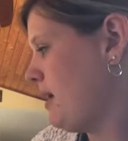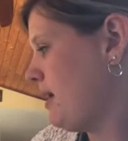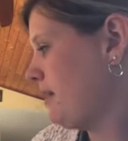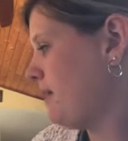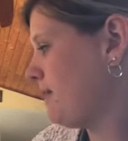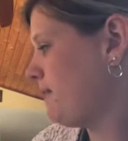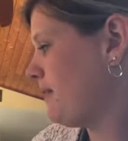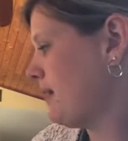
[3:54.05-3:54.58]

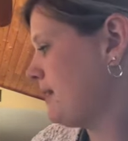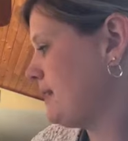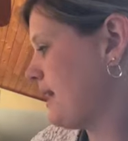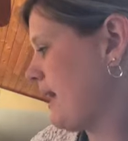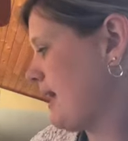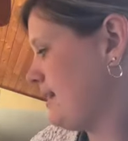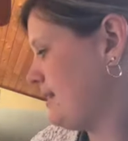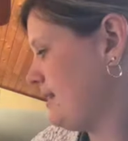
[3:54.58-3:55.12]
The friends
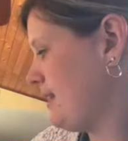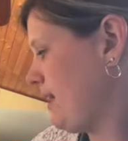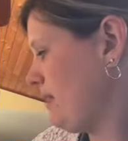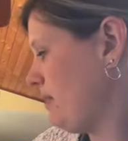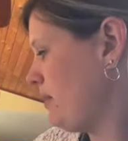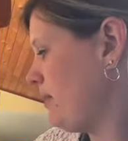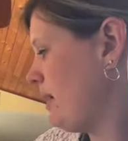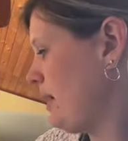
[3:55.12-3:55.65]
ate
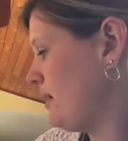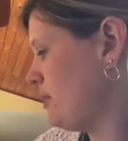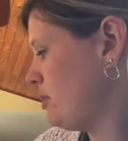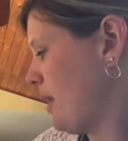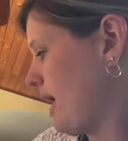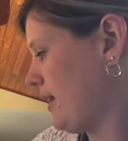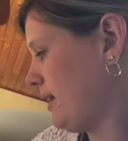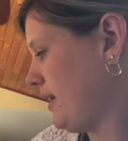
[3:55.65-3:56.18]
together and
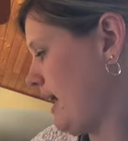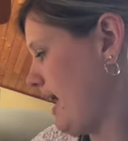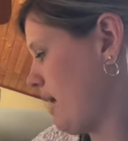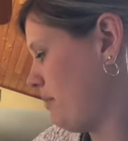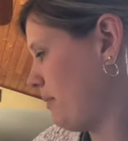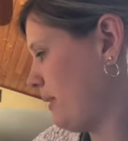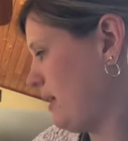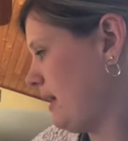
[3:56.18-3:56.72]
chatted
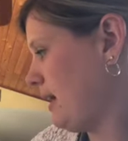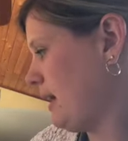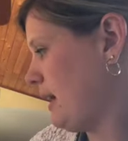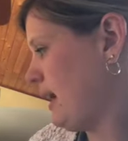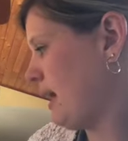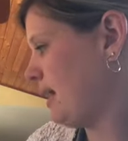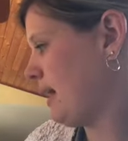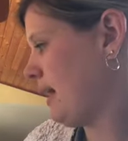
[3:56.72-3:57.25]
happily,
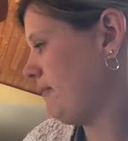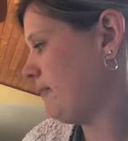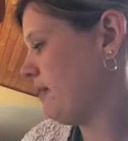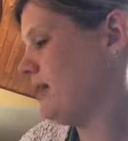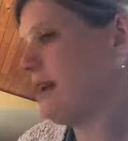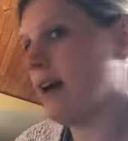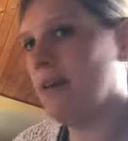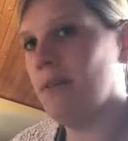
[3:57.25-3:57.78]
and every
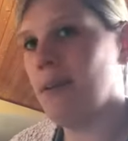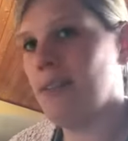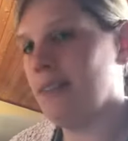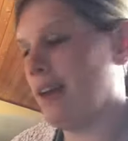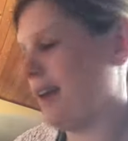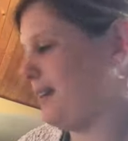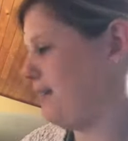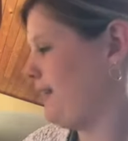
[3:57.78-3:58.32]
now and
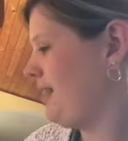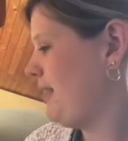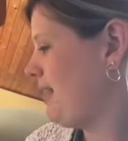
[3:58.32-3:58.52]
then,